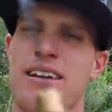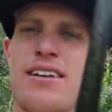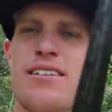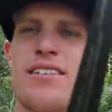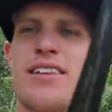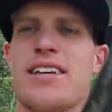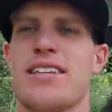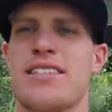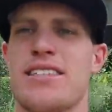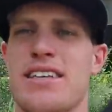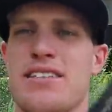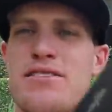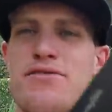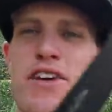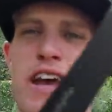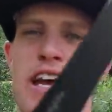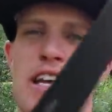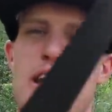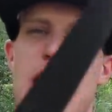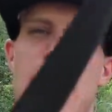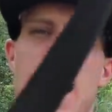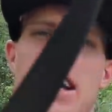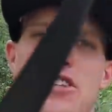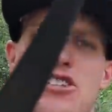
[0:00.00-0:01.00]
This is
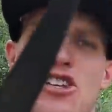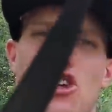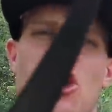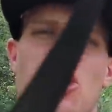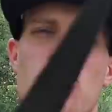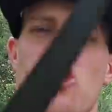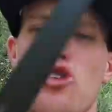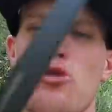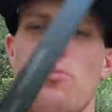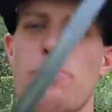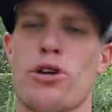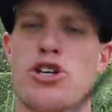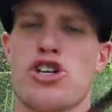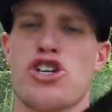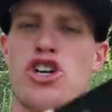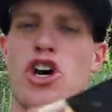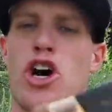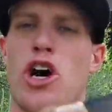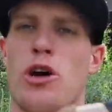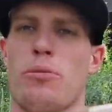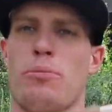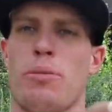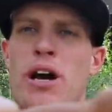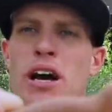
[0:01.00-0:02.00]
fantastic, super
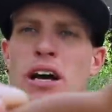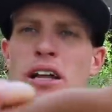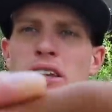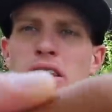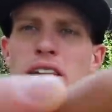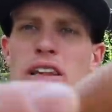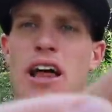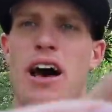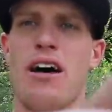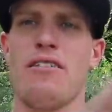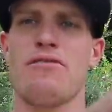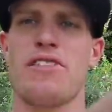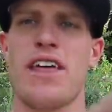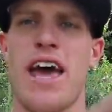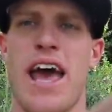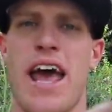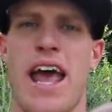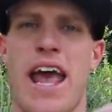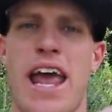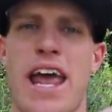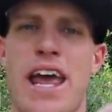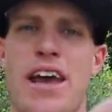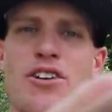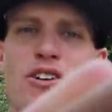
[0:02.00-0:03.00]
sharp. Love that
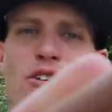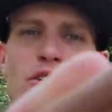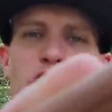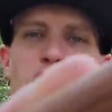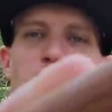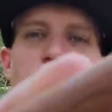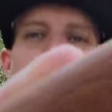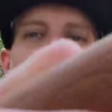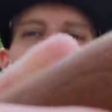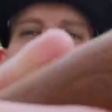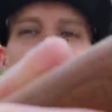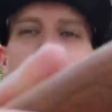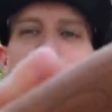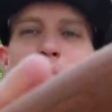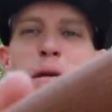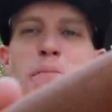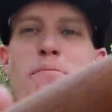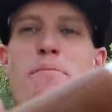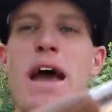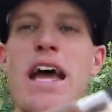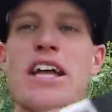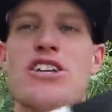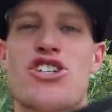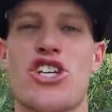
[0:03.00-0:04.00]
handle. He heard me
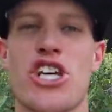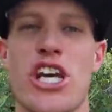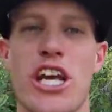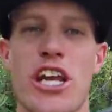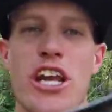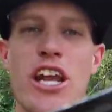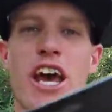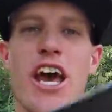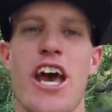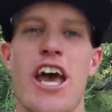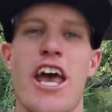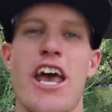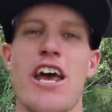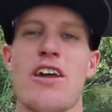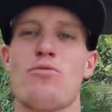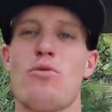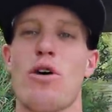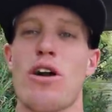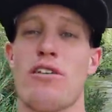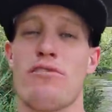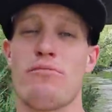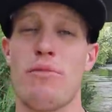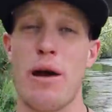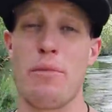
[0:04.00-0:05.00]
mention in
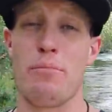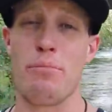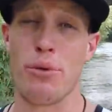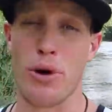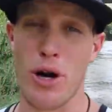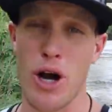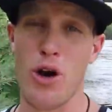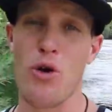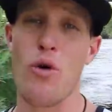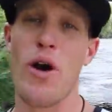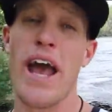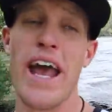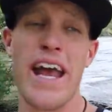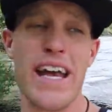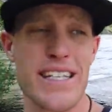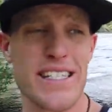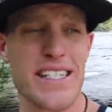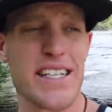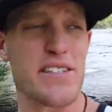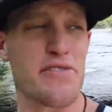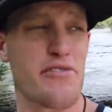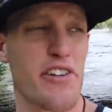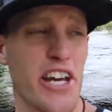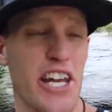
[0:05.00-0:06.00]
one of my bro
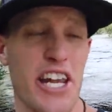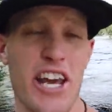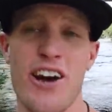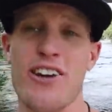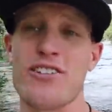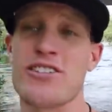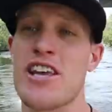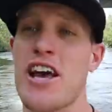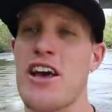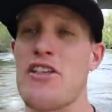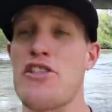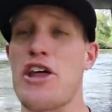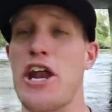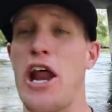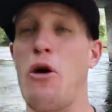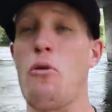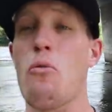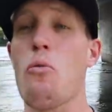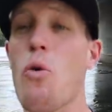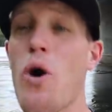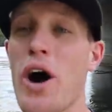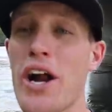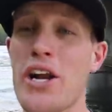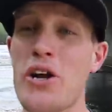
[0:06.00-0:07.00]
Ace's videos that I
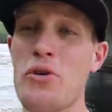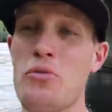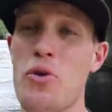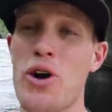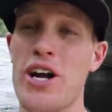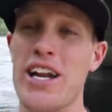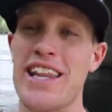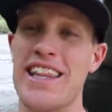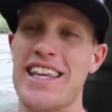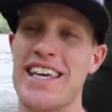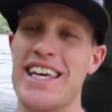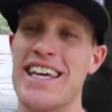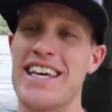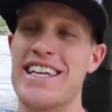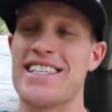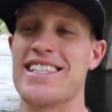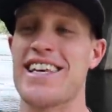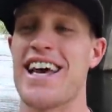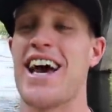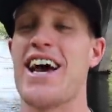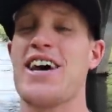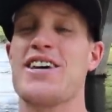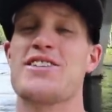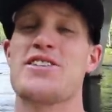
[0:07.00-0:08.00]
wanted one of
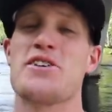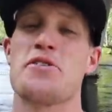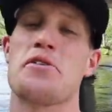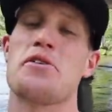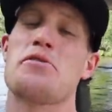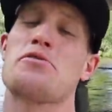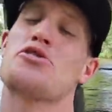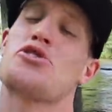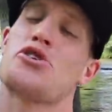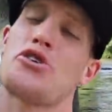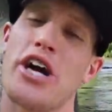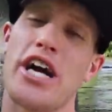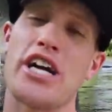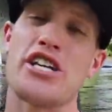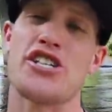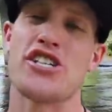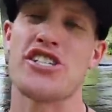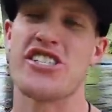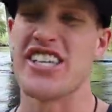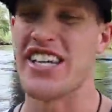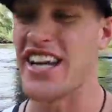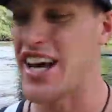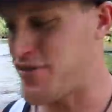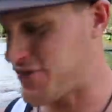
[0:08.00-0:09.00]
these, so he was
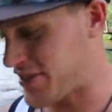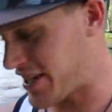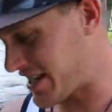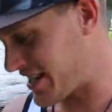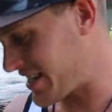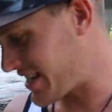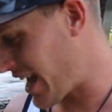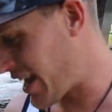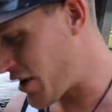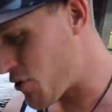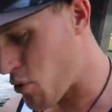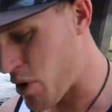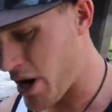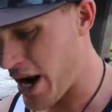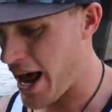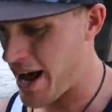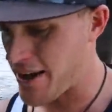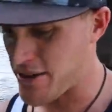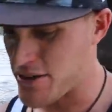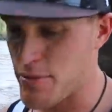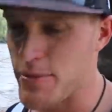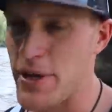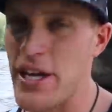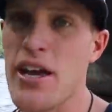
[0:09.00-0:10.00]
gracious enough to send one
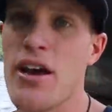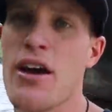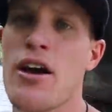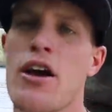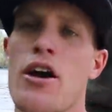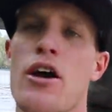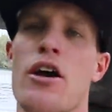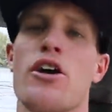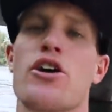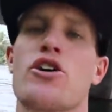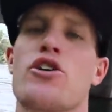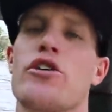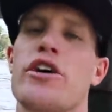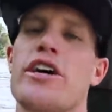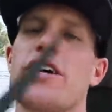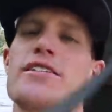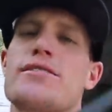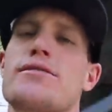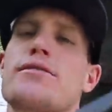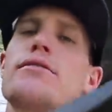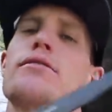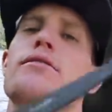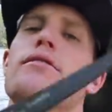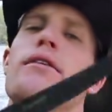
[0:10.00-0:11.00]
out to me.
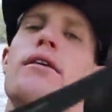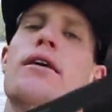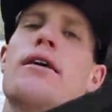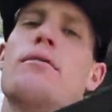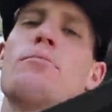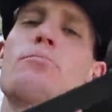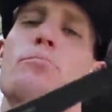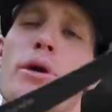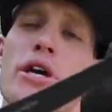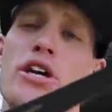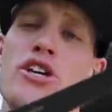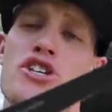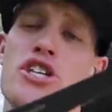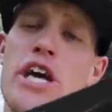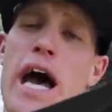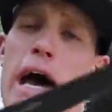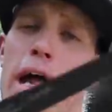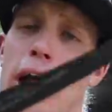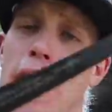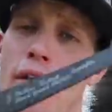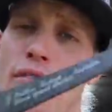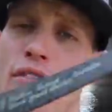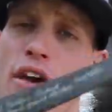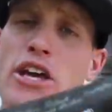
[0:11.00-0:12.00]
Chris, big
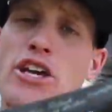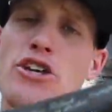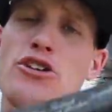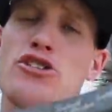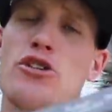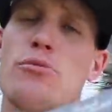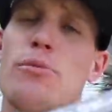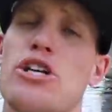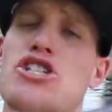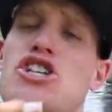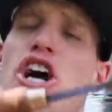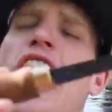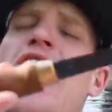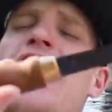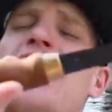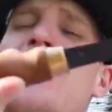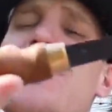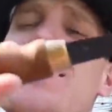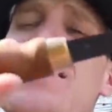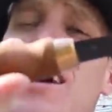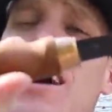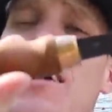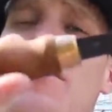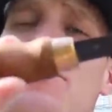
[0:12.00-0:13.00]
shout out. Thank you so much. I
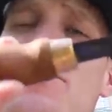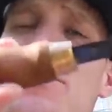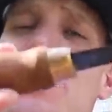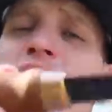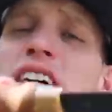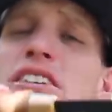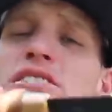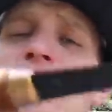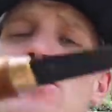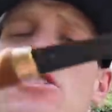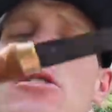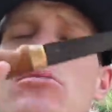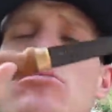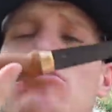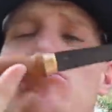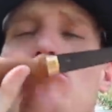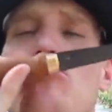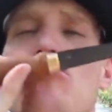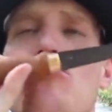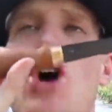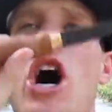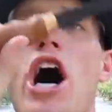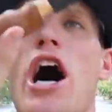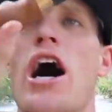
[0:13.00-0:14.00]
love this.
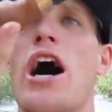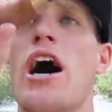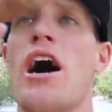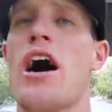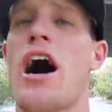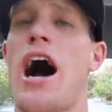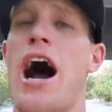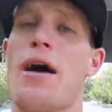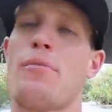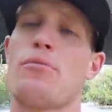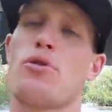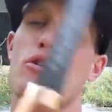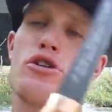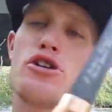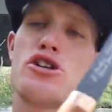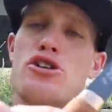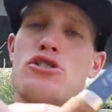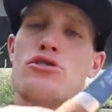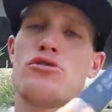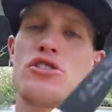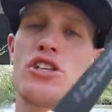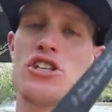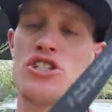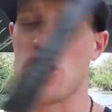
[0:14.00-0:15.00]
Mwah. I'm going to
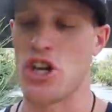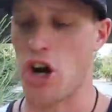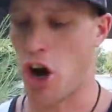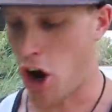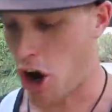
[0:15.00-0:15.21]
use this in